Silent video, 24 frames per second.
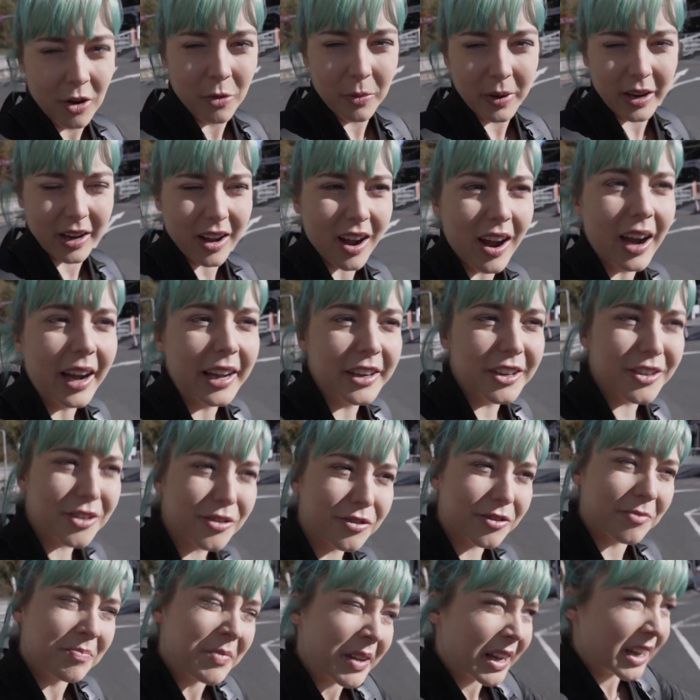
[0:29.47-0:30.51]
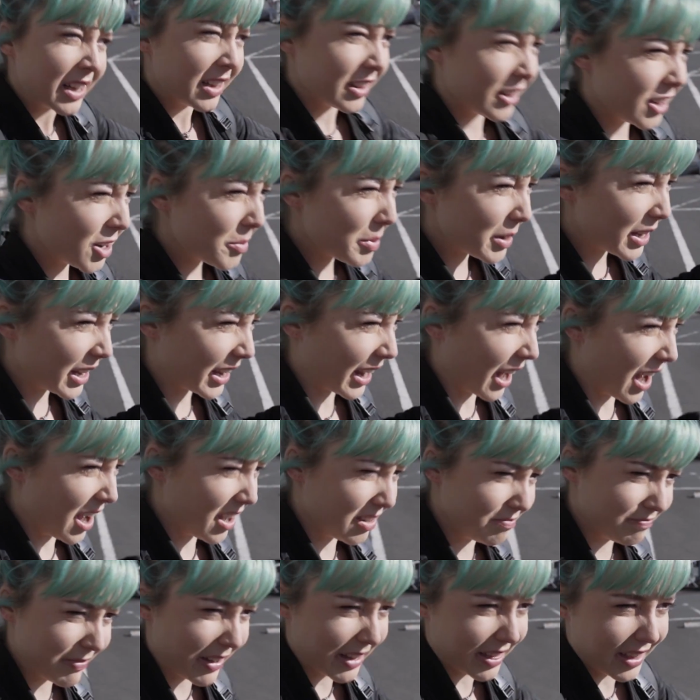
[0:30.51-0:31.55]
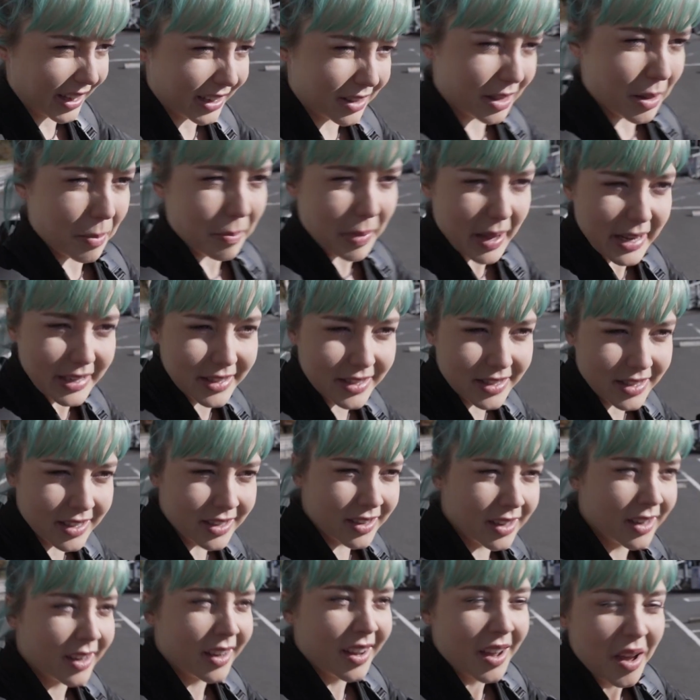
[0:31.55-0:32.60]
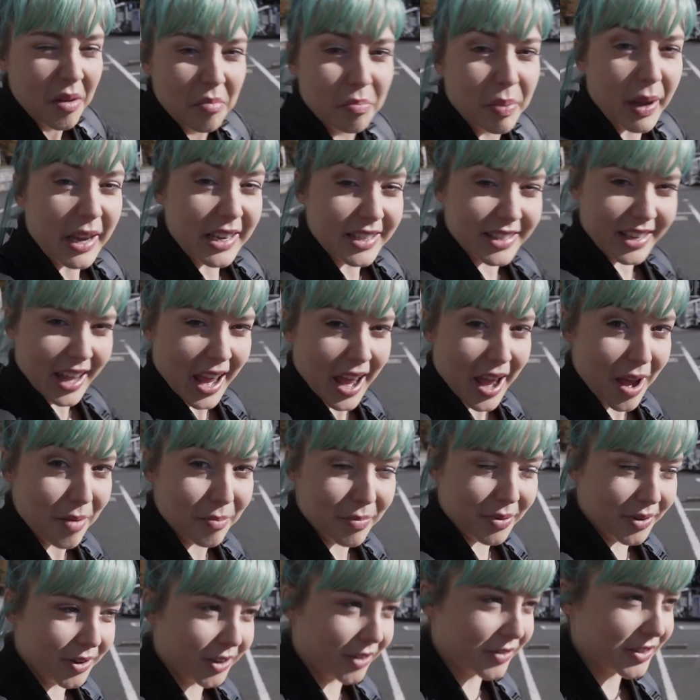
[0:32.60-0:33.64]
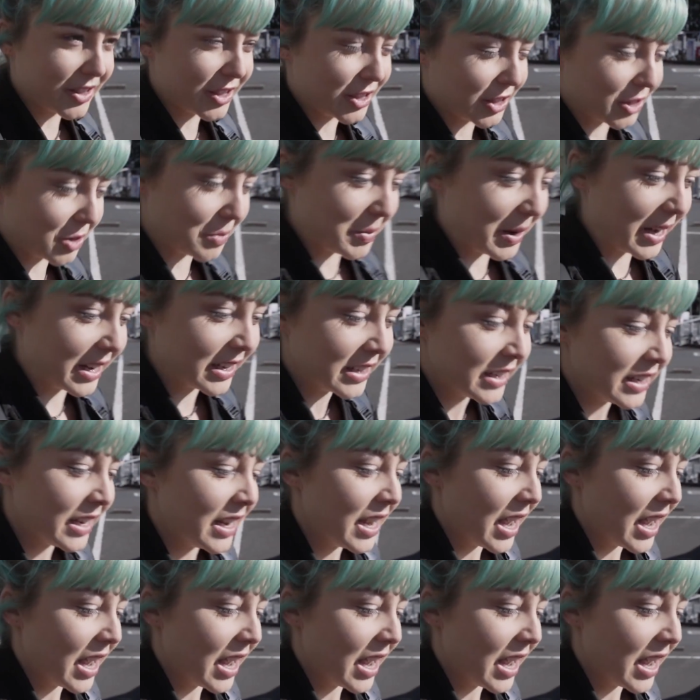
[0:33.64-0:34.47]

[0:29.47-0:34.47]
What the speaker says: We are kind of a little bit like at like the base camp of Tsukuba. Oh,